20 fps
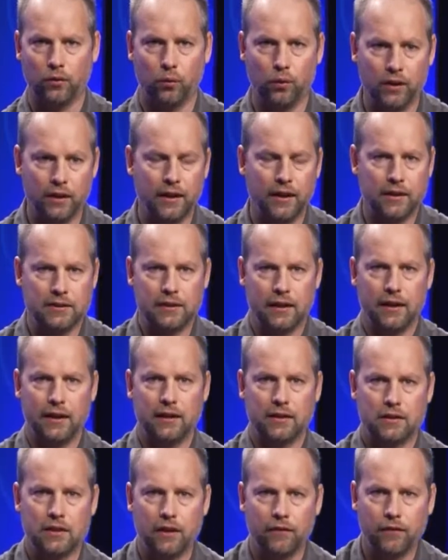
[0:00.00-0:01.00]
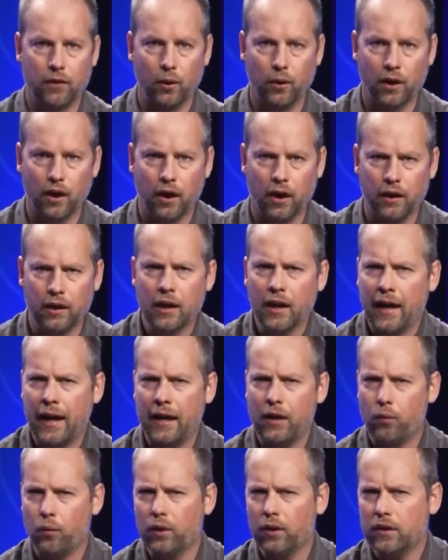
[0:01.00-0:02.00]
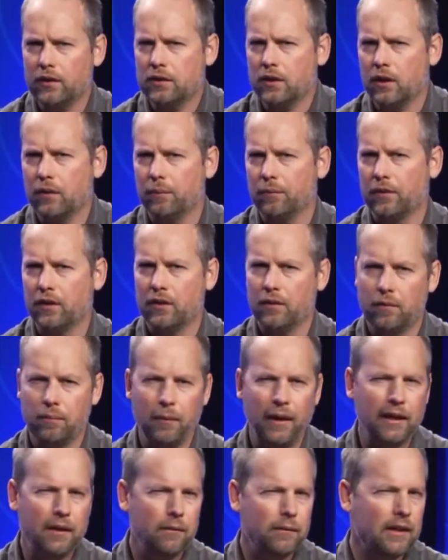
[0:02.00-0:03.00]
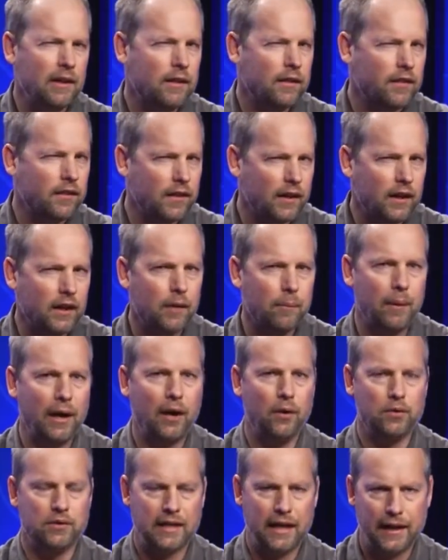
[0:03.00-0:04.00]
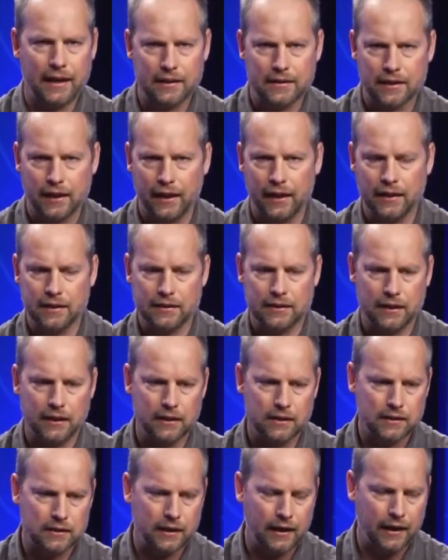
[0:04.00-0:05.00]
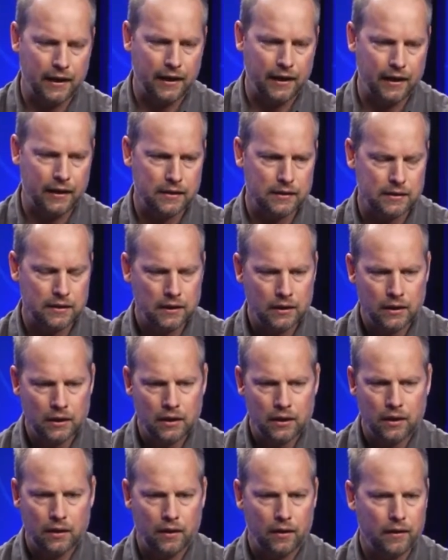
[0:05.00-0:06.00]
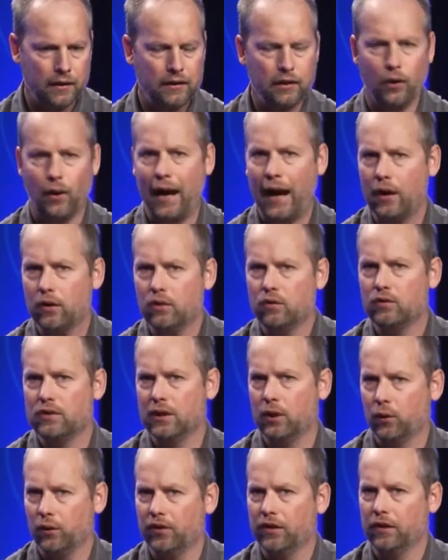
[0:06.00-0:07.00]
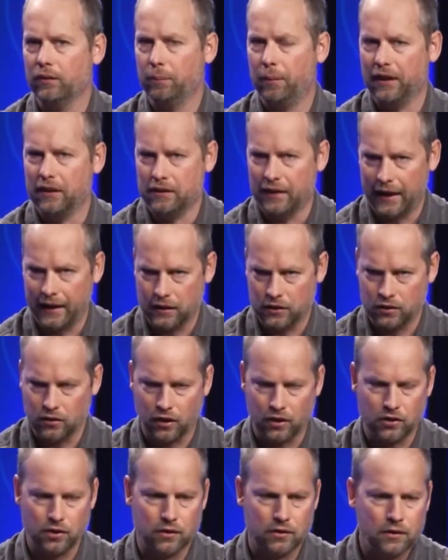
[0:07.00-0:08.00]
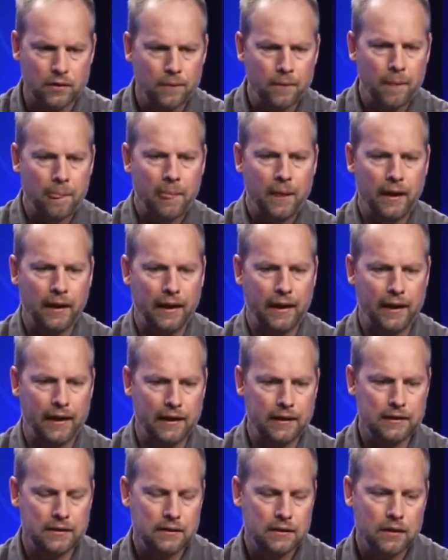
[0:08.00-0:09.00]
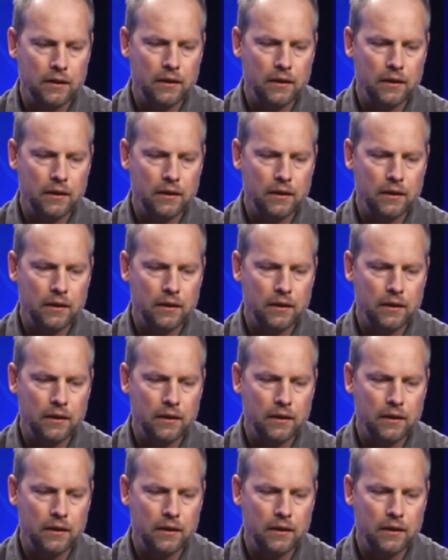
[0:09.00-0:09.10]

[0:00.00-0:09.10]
really exciting stuff going on. And it really started making me think about data science and how do you deal with these big data structures? And